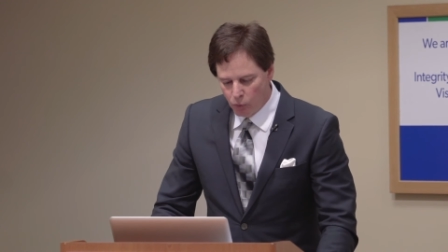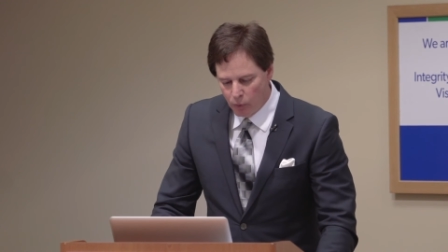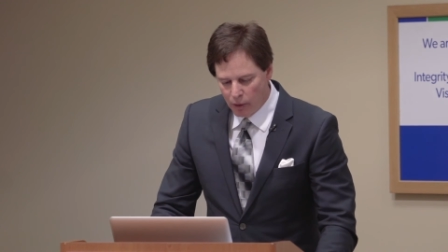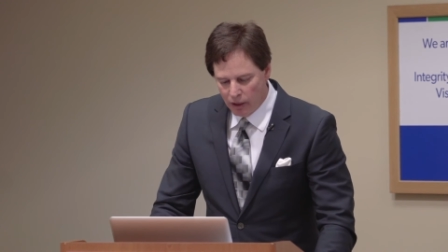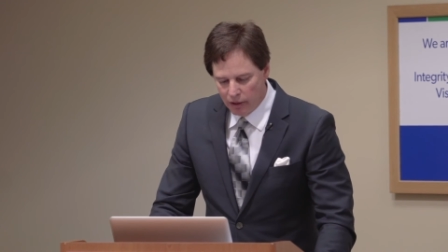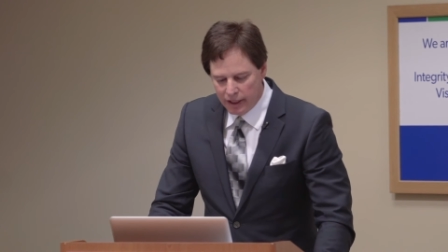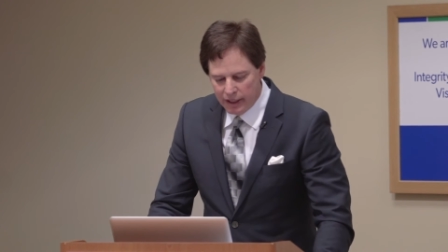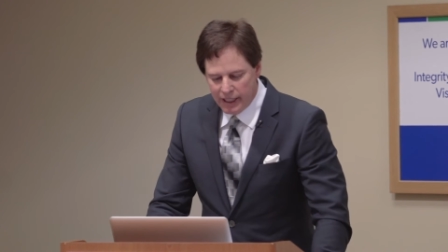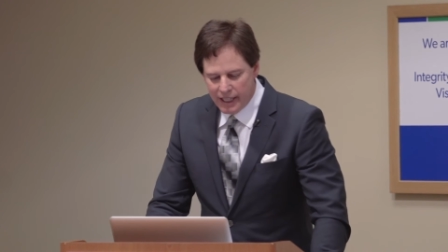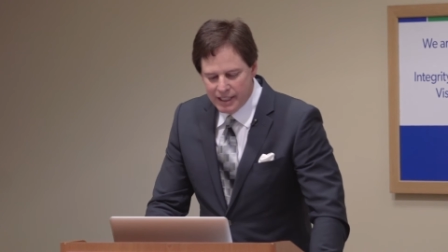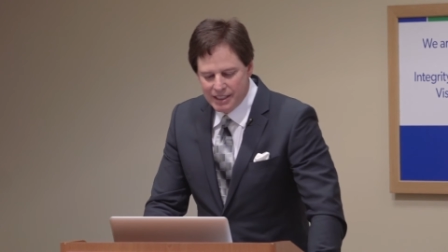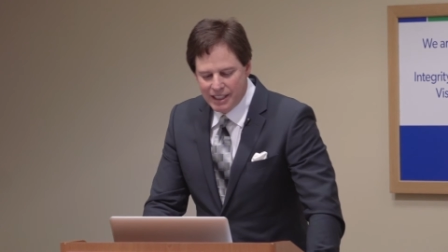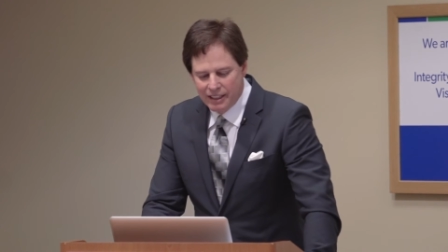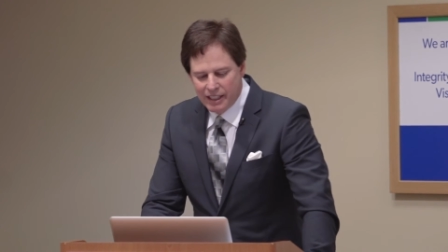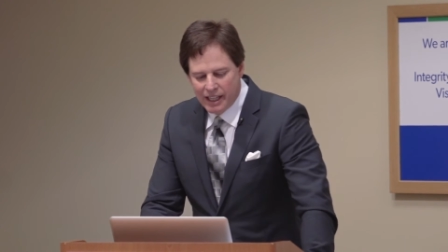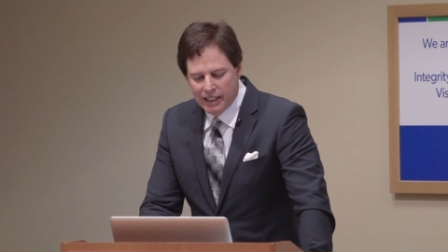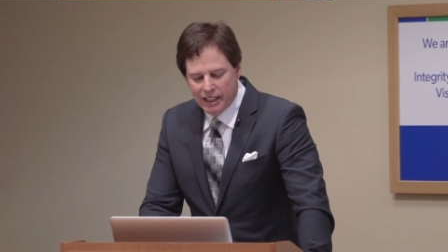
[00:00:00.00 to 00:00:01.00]
well, in
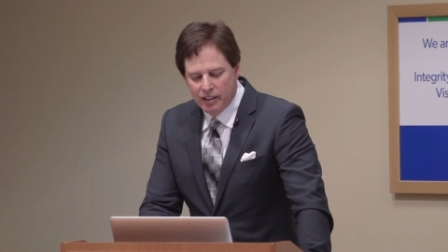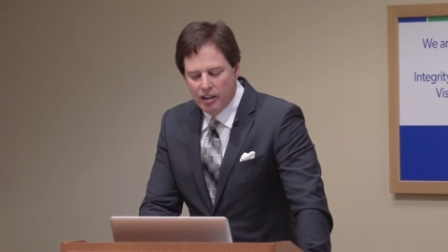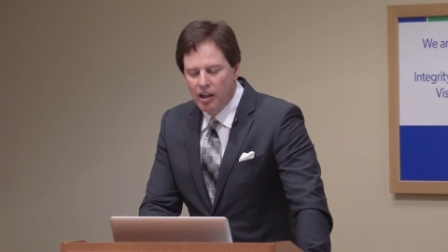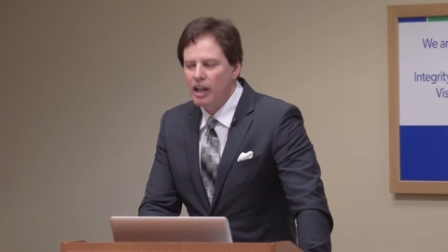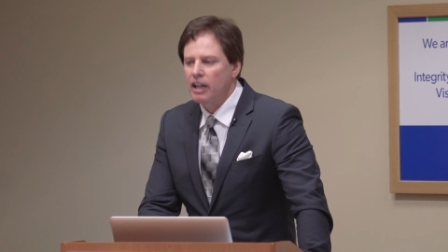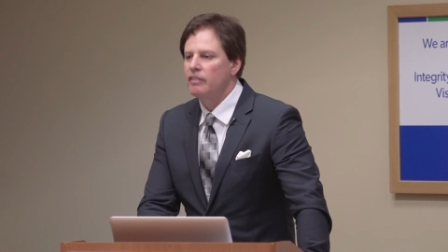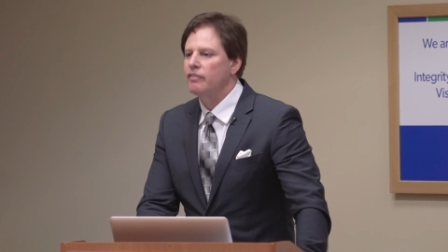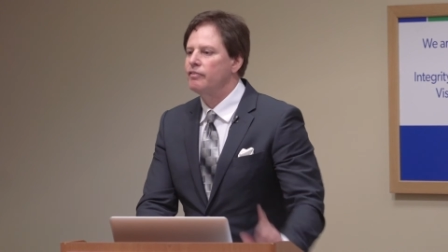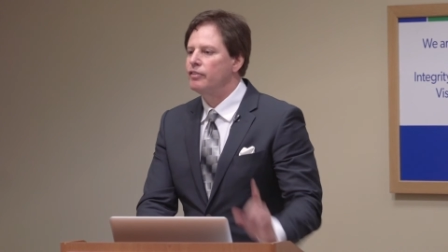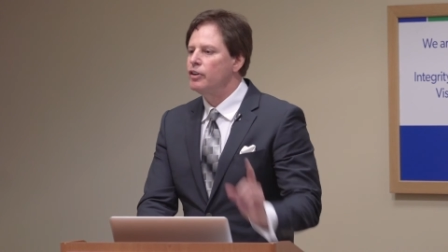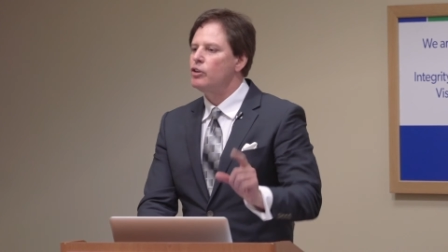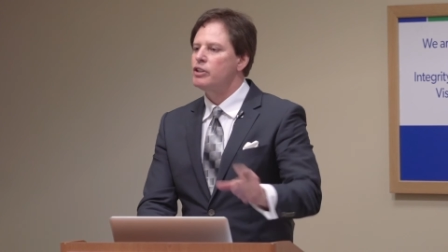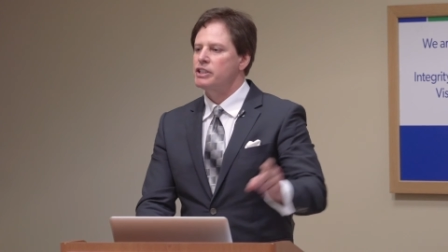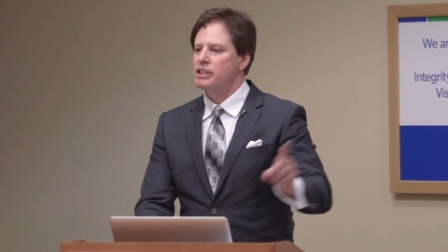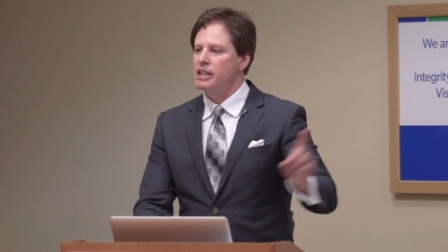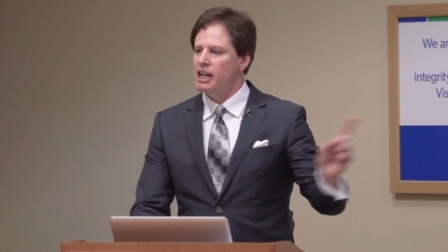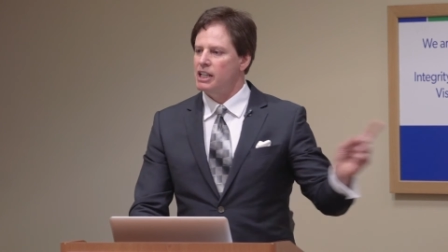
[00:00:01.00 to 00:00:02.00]
1889,
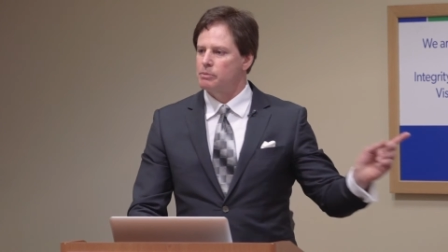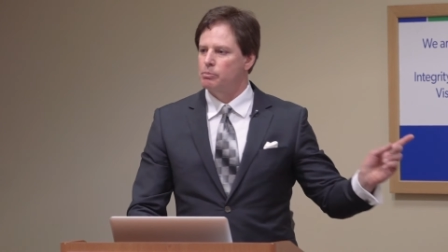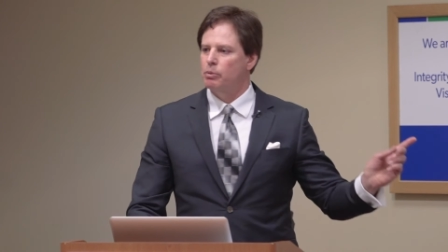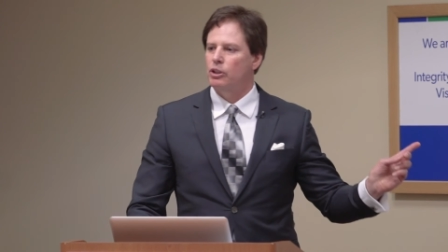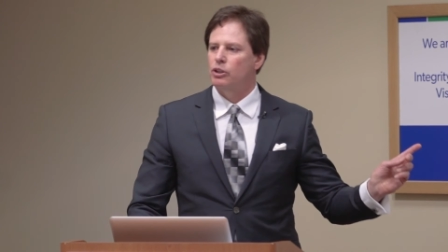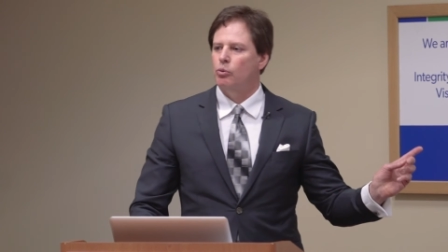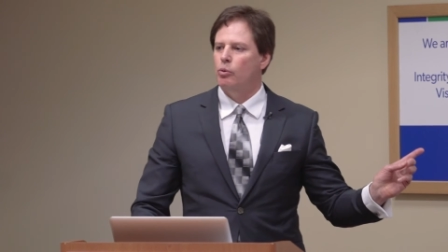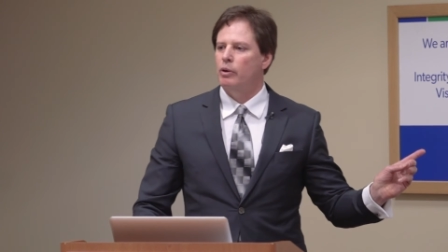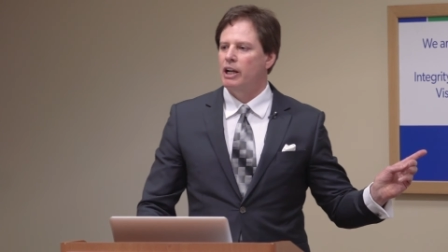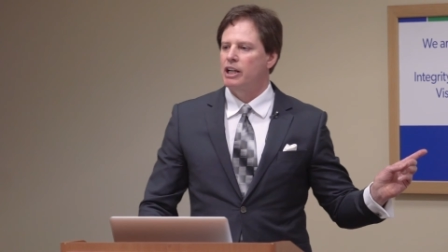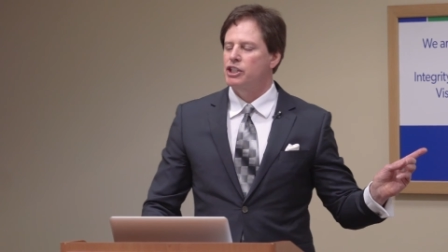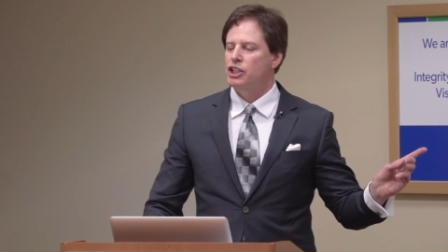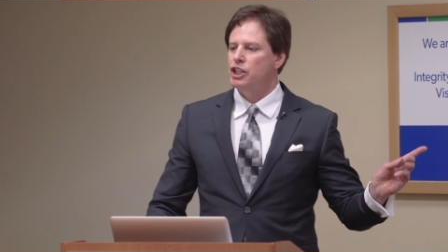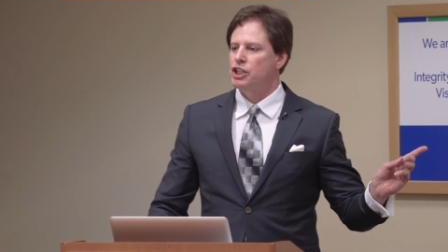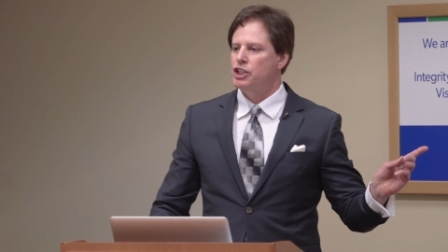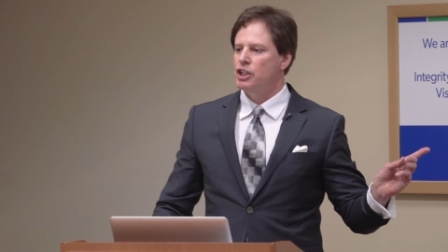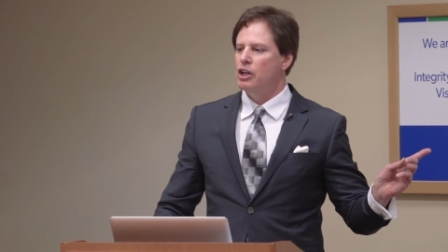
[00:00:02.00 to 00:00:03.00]
Fuchs' textbook, the one I
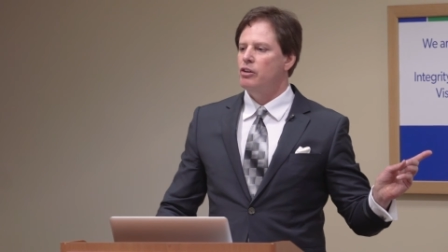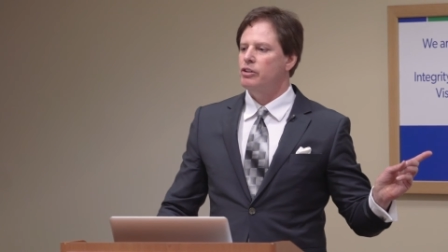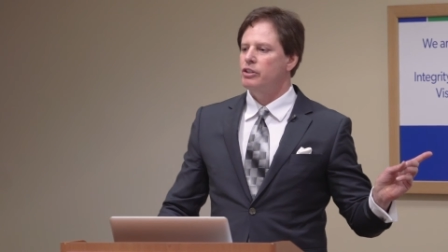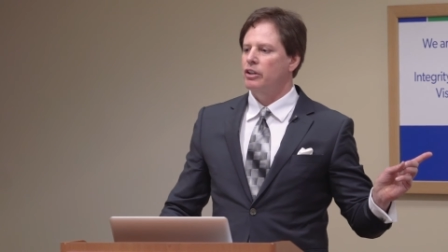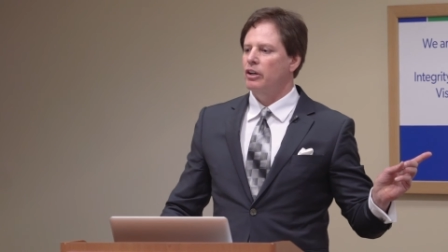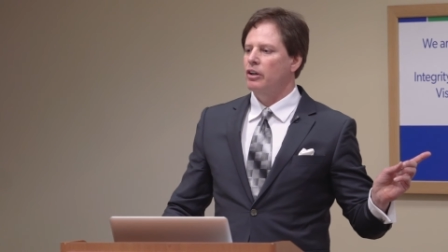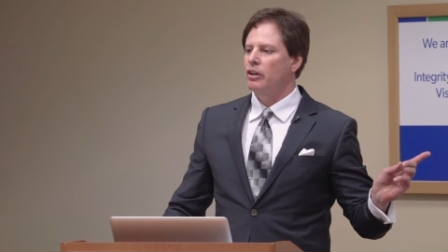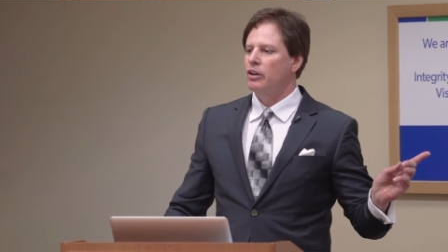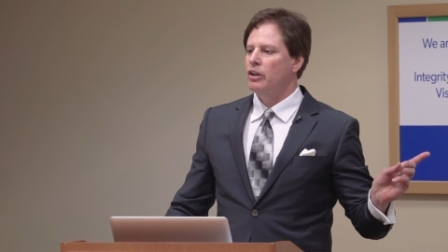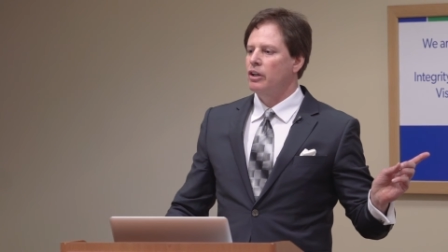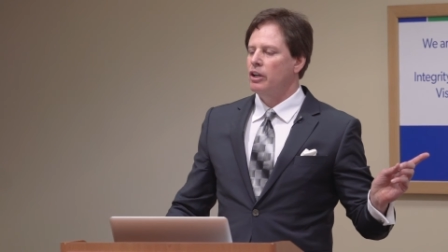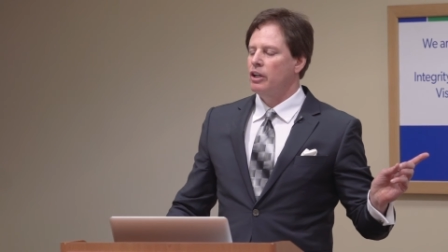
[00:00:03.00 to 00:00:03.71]
just showed you,